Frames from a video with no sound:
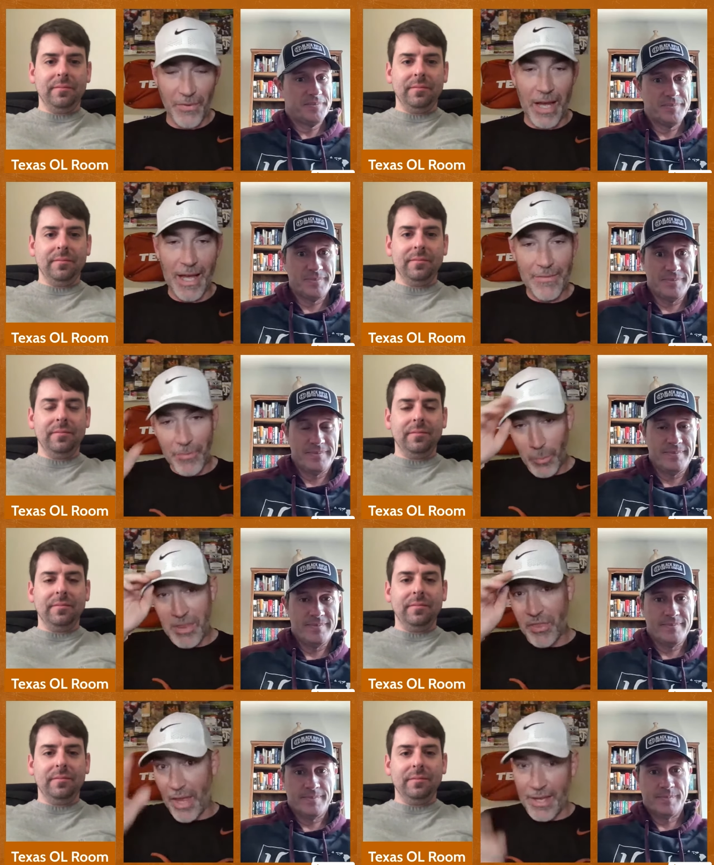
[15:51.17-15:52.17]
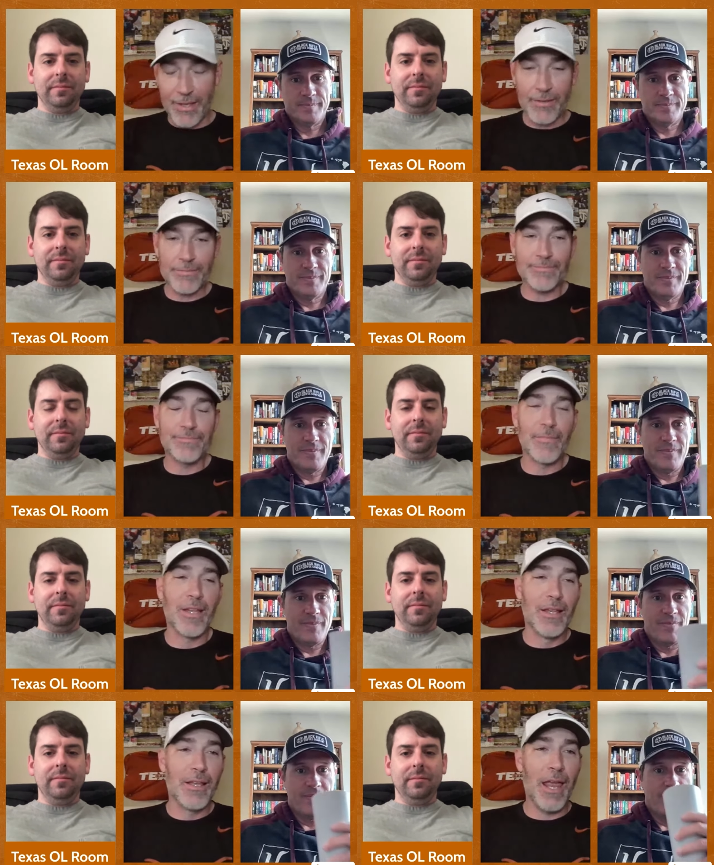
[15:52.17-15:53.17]
Speaker 1: five. We think,
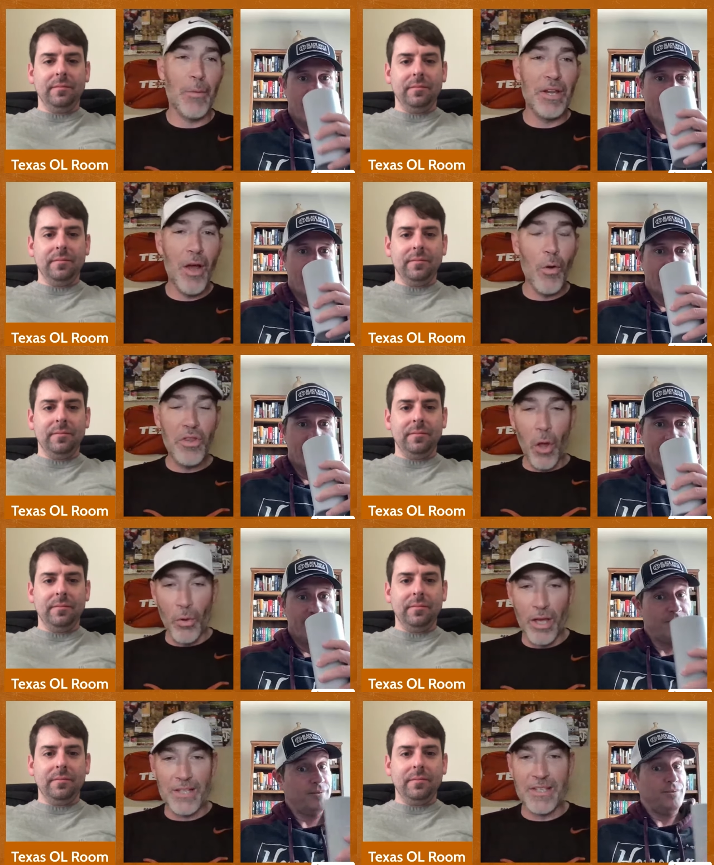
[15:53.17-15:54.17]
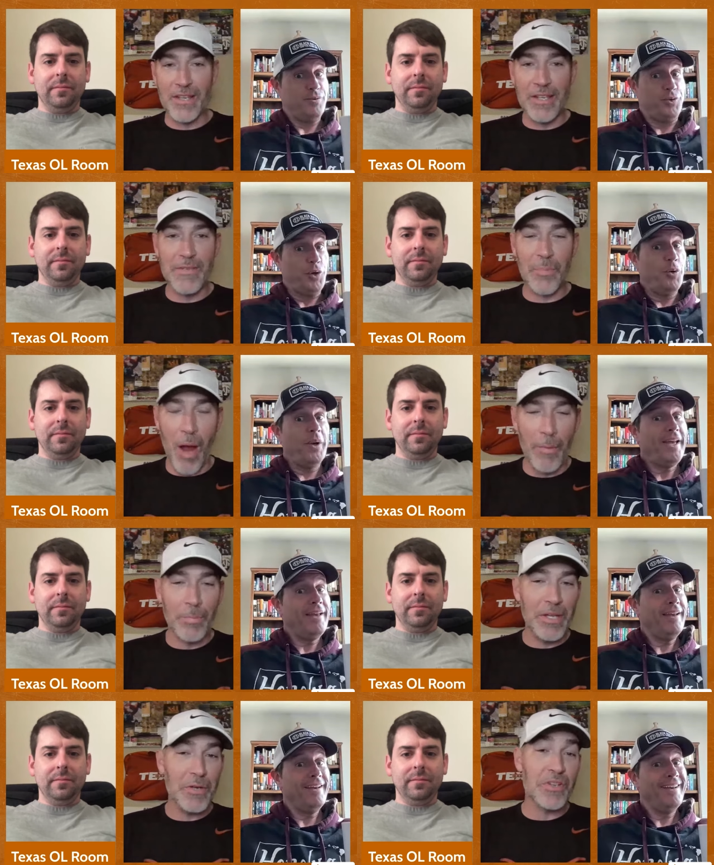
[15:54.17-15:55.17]
and we know Cole Hudson is really? Mm-hmm.
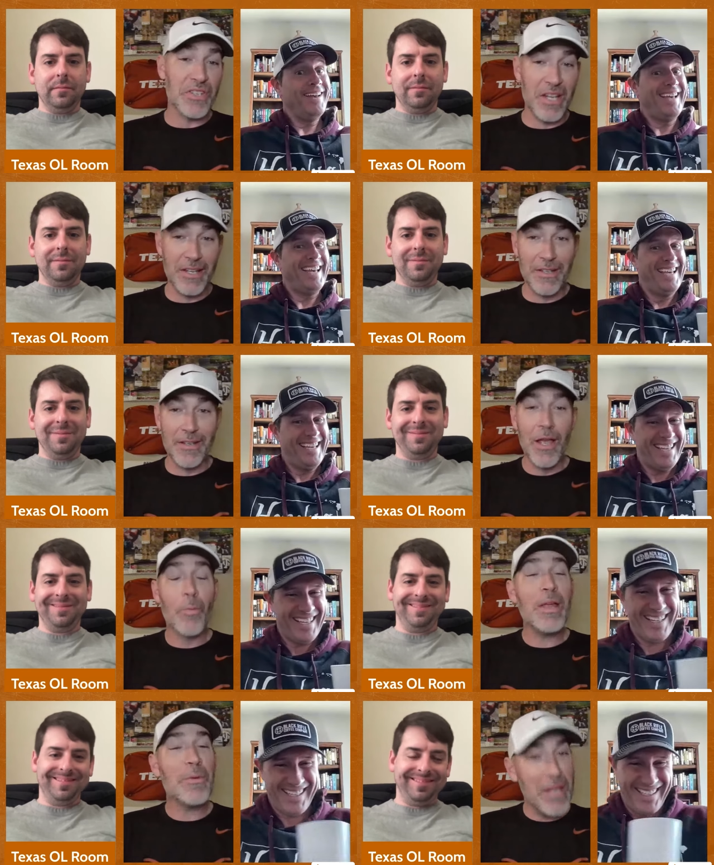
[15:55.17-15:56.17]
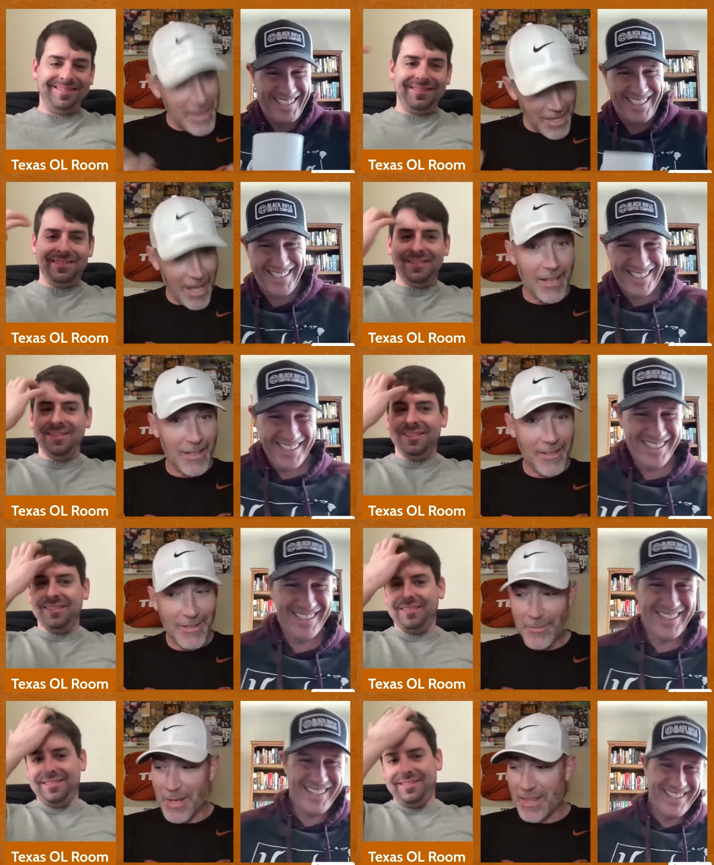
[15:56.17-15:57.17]
probably your. We we think we